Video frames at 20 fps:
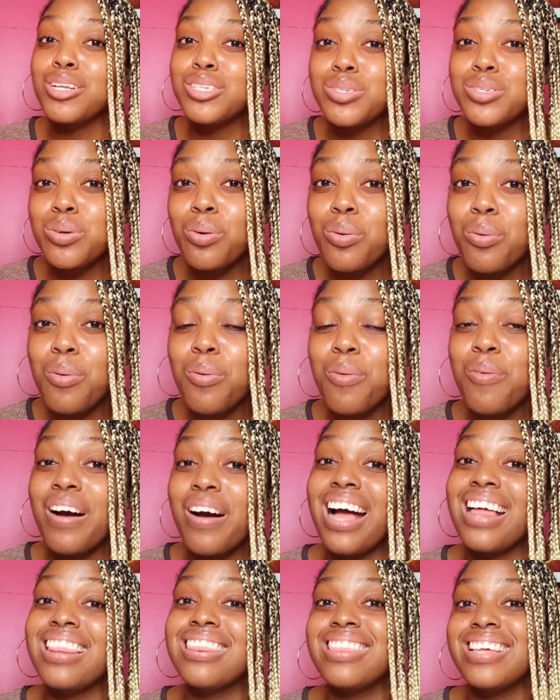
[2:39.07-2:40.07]
2,
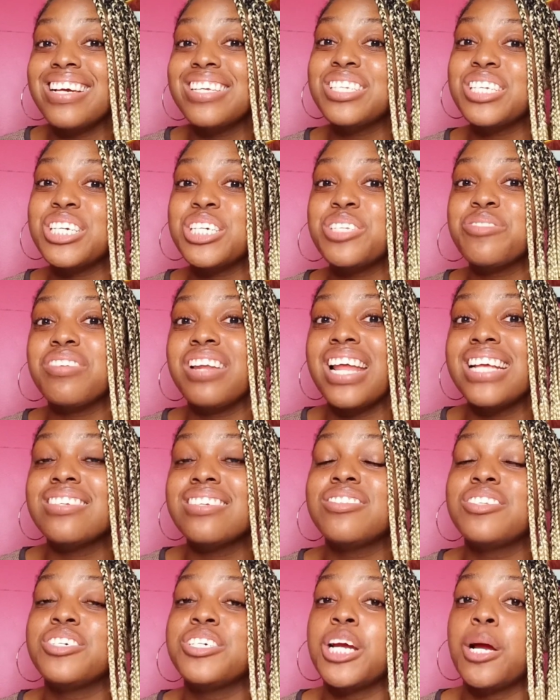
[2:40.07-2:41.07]
and this is
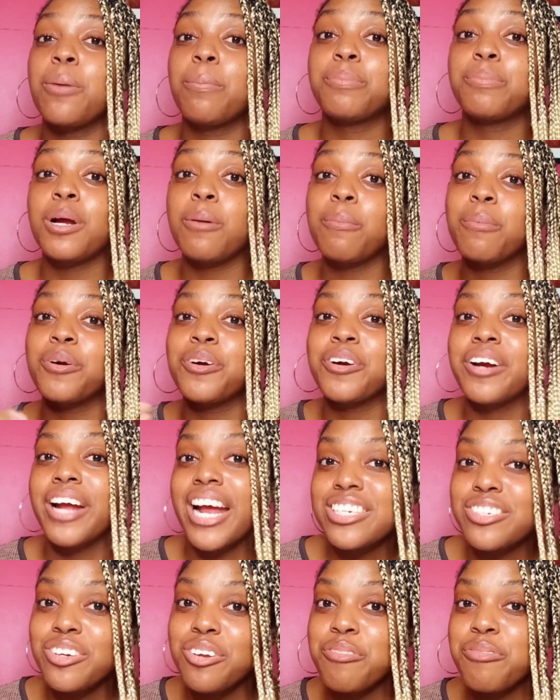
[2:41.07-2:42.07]
related to your
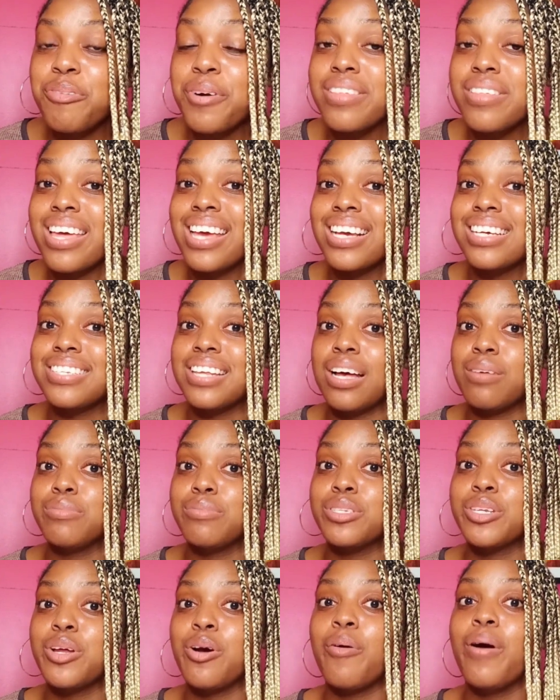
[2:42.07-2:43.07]
preparation for the
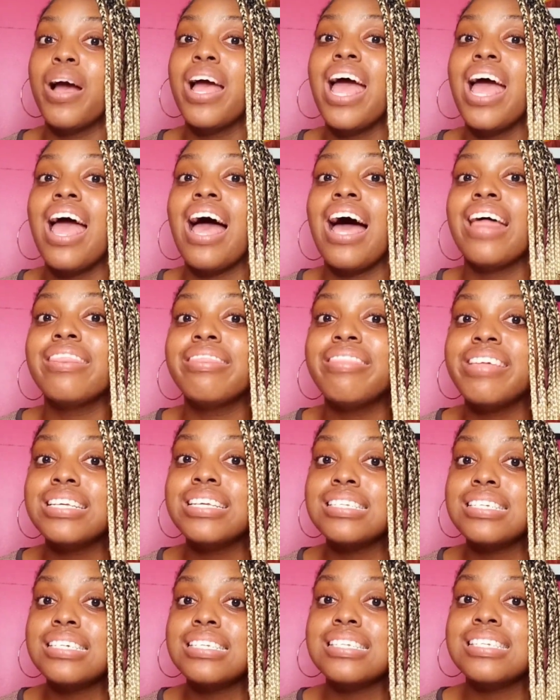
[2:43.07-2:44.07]
exams now, and
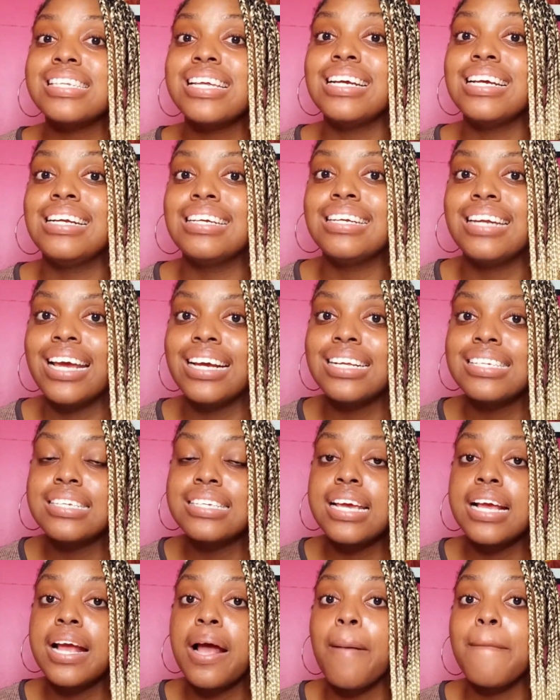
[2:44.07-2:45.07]
this is
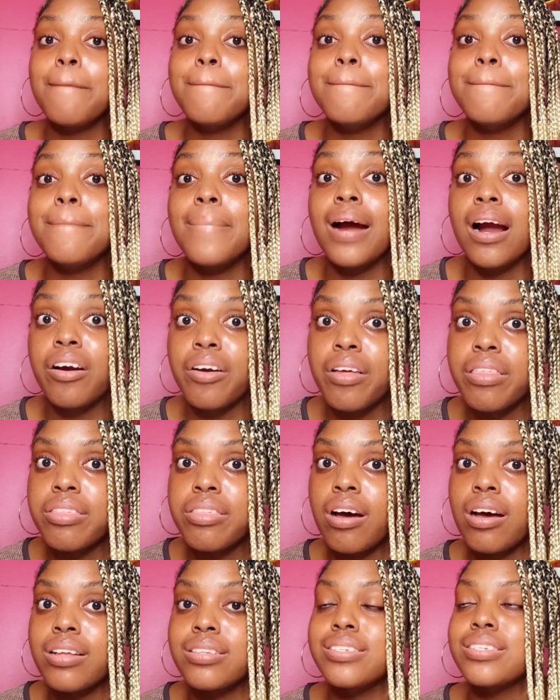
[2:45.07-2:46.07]
neglecting
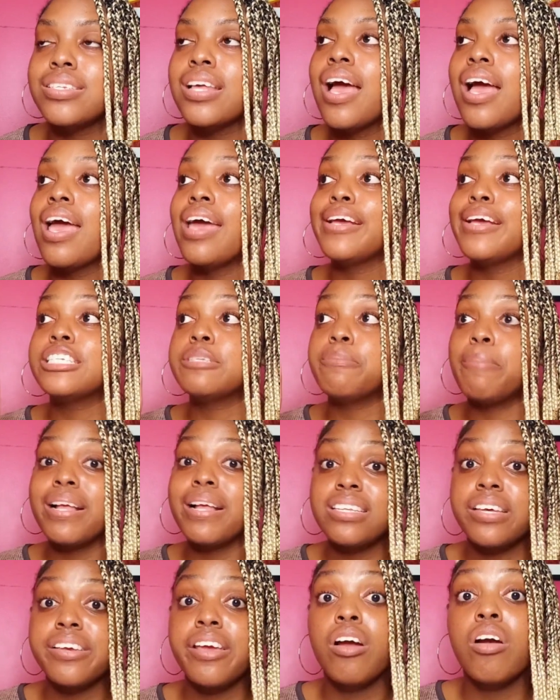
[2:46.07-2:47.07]
marathons. It's
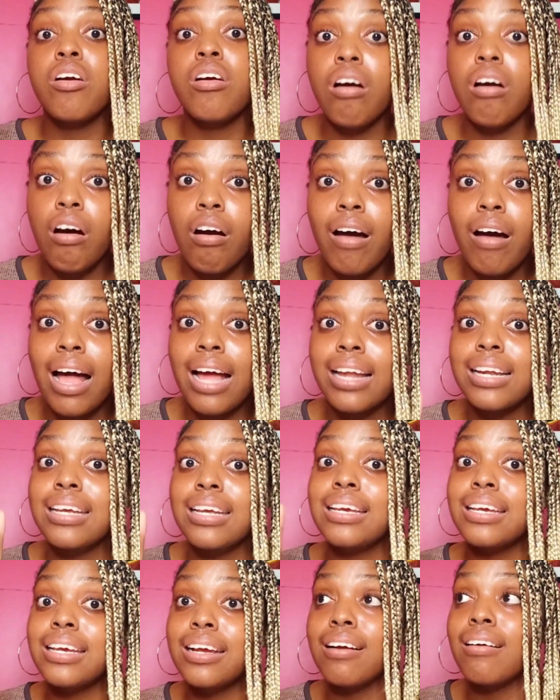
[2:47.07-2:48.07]
better you go and
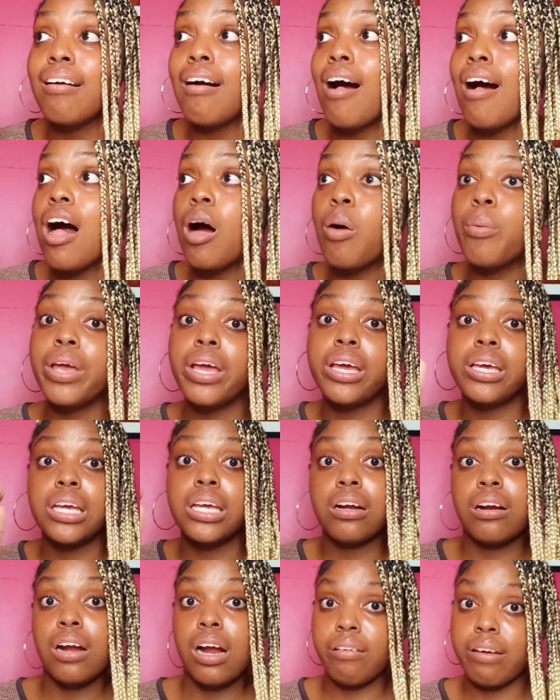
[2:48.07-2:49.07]
hear all the way
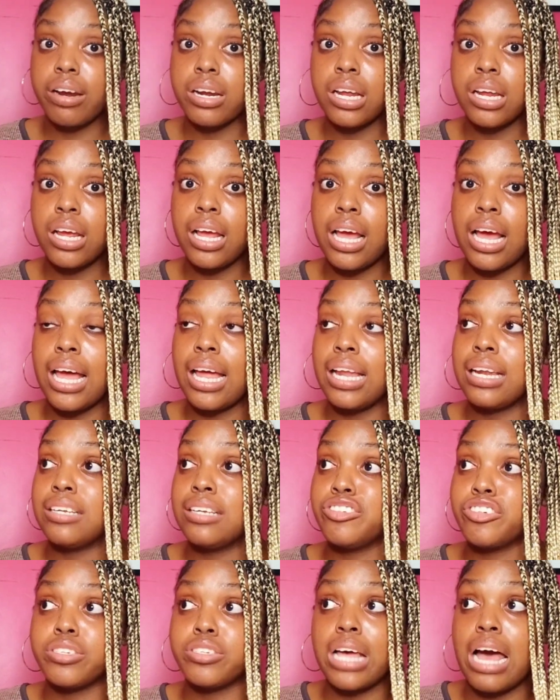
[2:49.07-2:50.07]
here already and
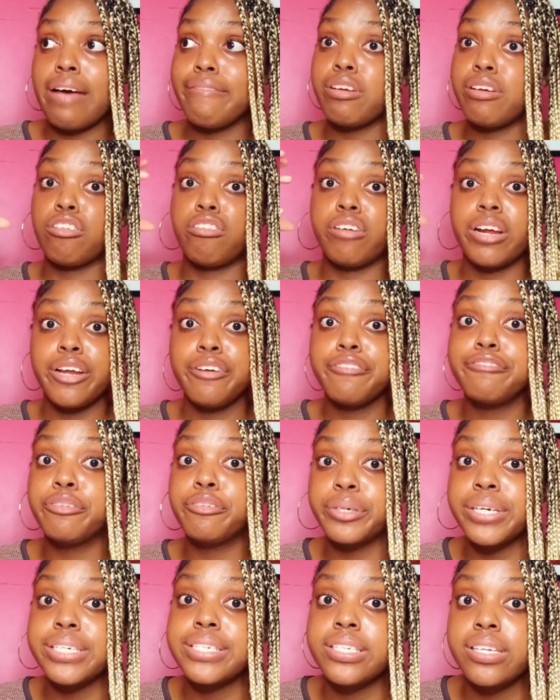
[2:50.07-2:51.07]
just have it
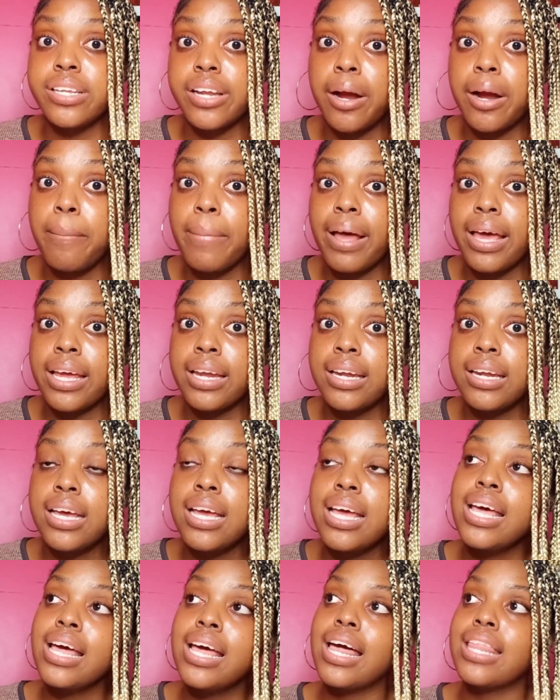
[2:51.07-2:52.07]
reinforced in your mind
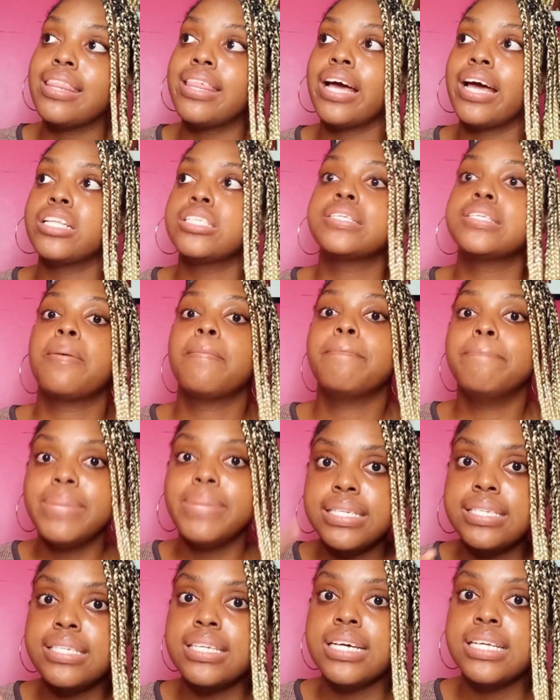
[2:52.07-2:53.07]
than to
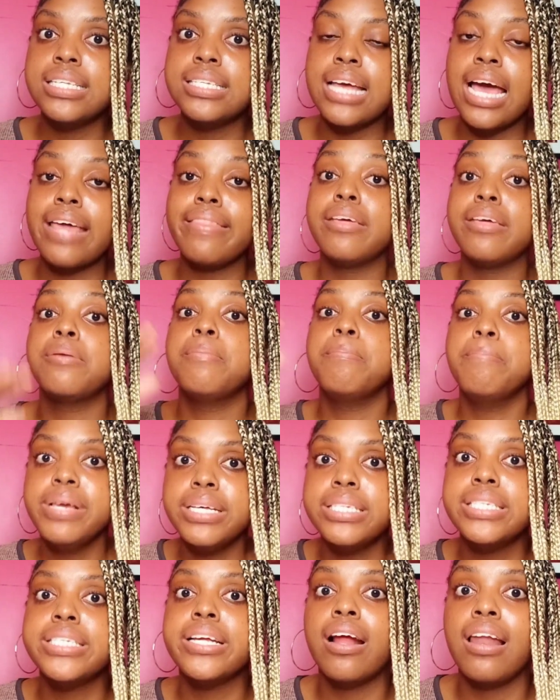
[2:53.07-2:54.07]
miss it and then
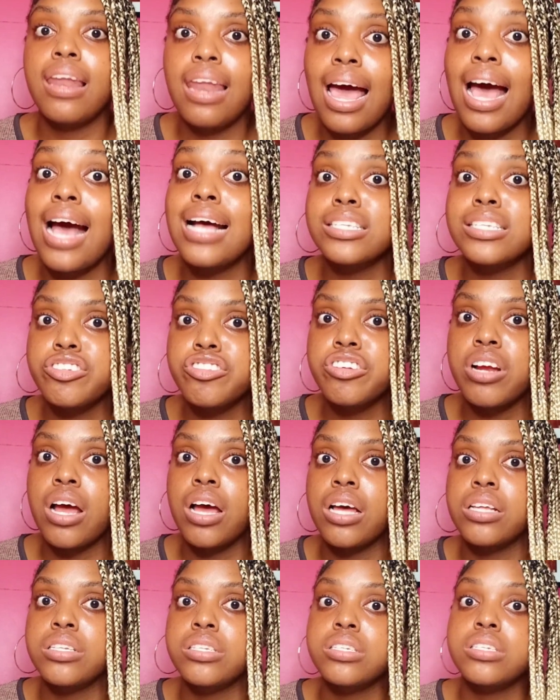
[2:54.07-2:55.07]
miss your last
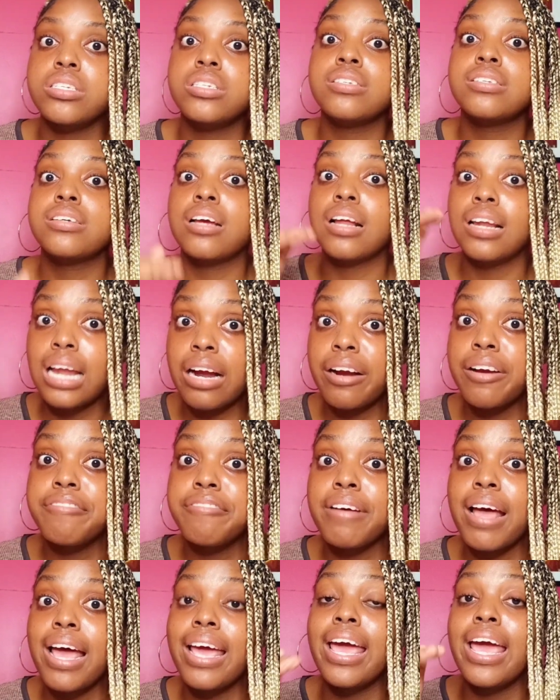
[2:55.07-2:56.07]
chance to
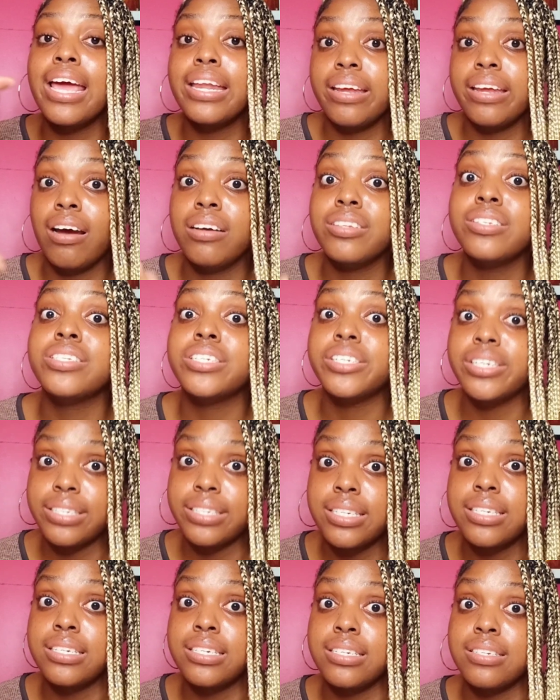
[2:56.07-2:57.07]
clarify any
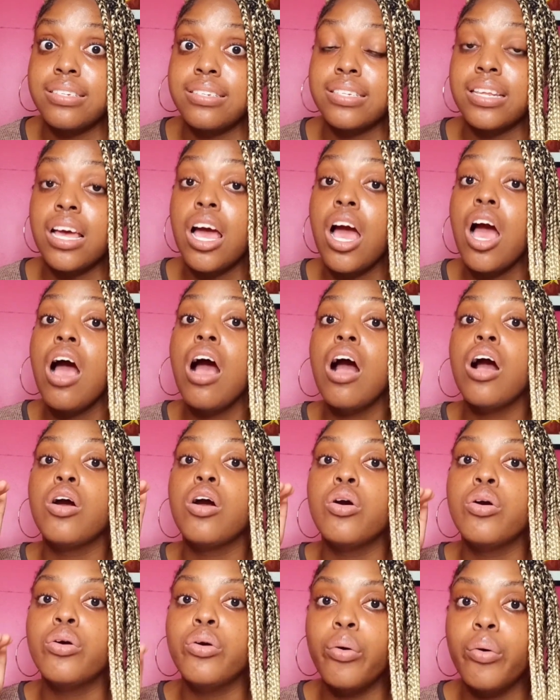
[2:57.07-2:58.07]
uncertainties.
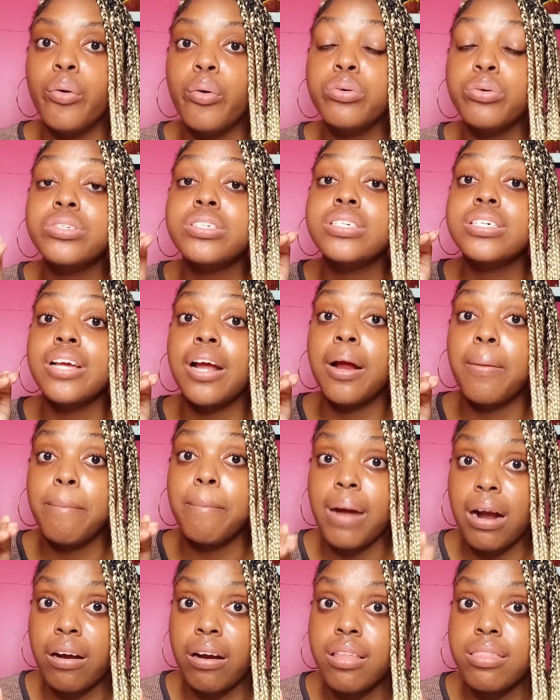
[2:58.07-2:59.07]
Go to your
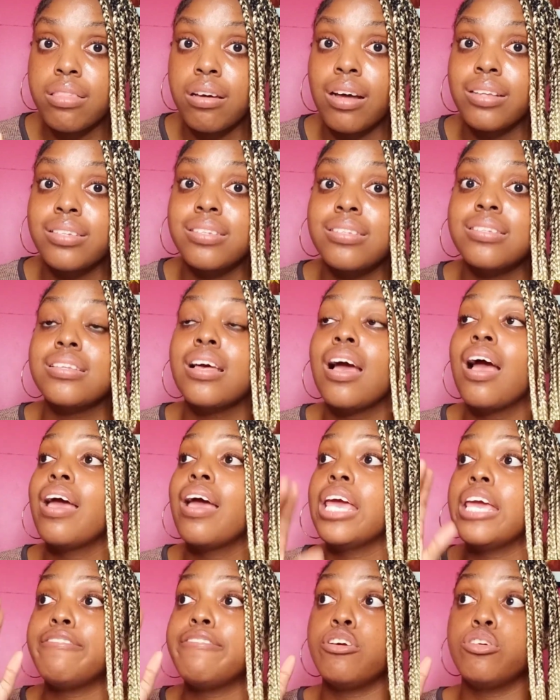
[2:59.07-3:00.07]
marathons.
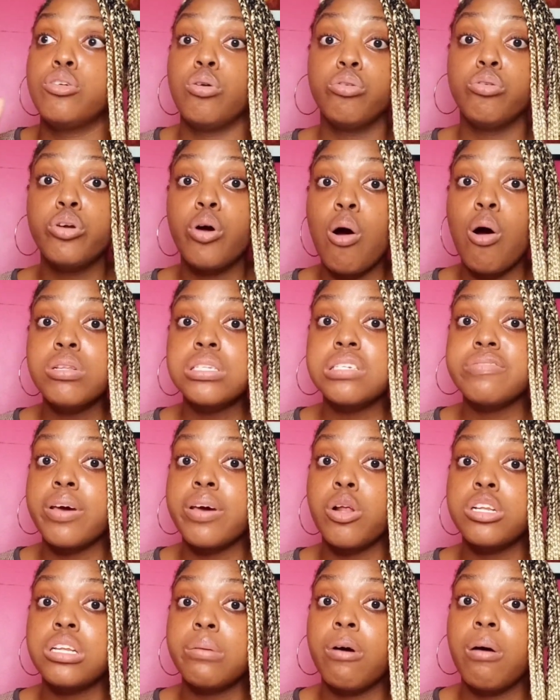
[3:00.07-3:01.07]
If you don't know how to find
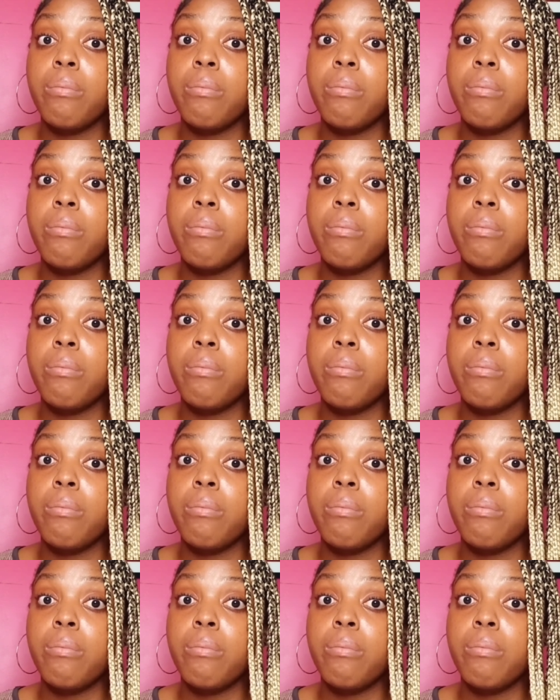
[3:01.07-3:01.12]
out about